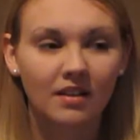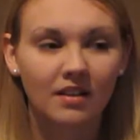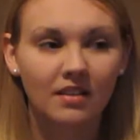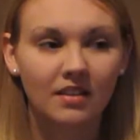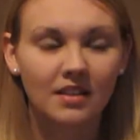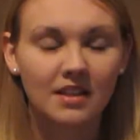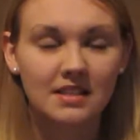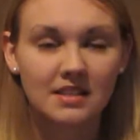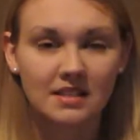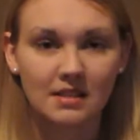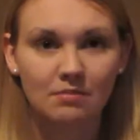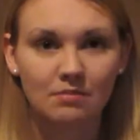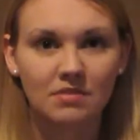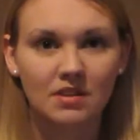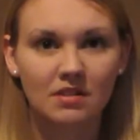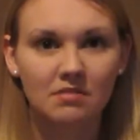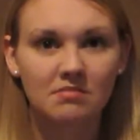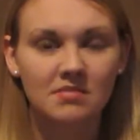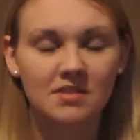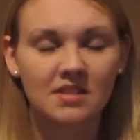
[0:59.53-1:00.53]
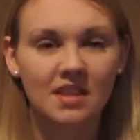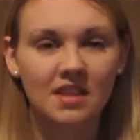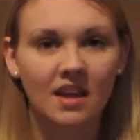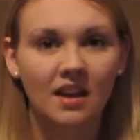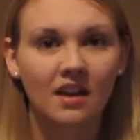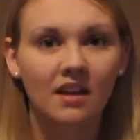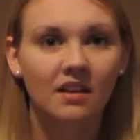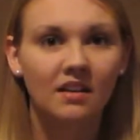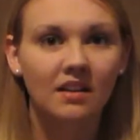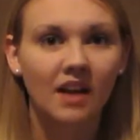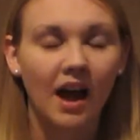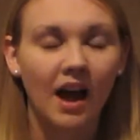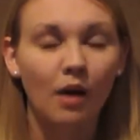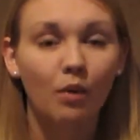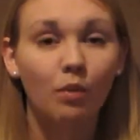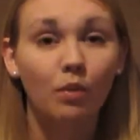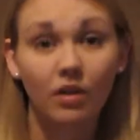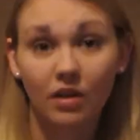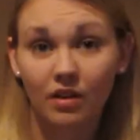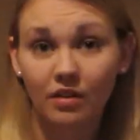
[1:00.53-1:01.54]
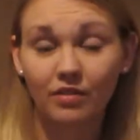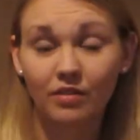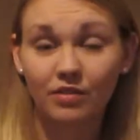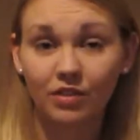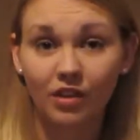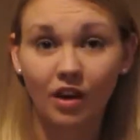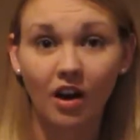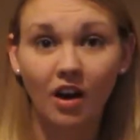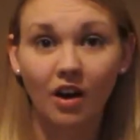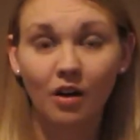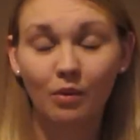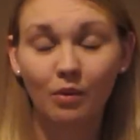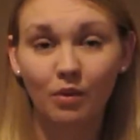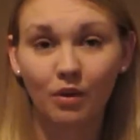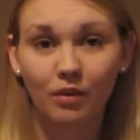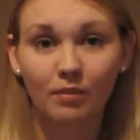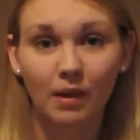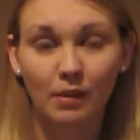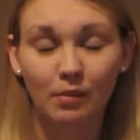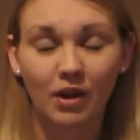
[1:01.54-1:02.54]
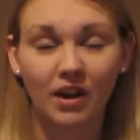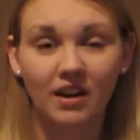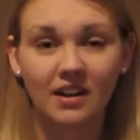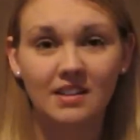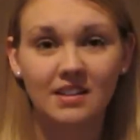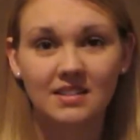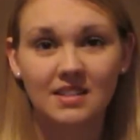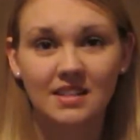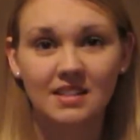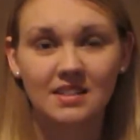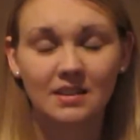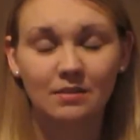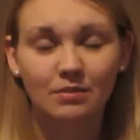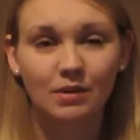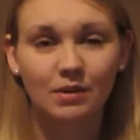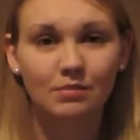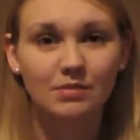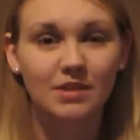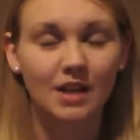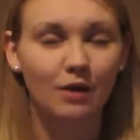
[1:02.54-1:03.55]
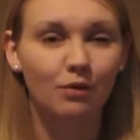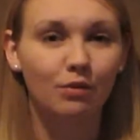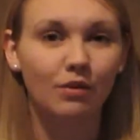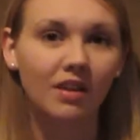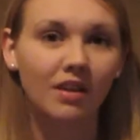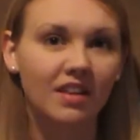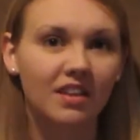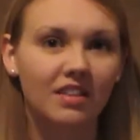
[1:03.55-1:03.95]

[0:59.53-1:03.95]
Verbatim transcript: the symptoms that I would have thought were my pregnancy symptoms, I really